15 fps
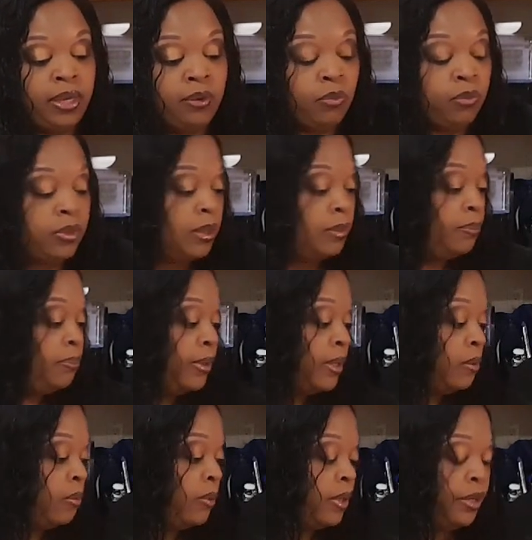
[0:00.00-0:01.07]
a really
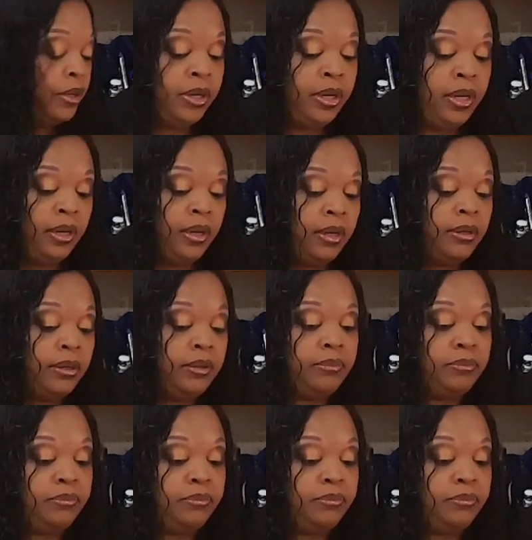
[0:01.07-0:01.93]
big one, you can.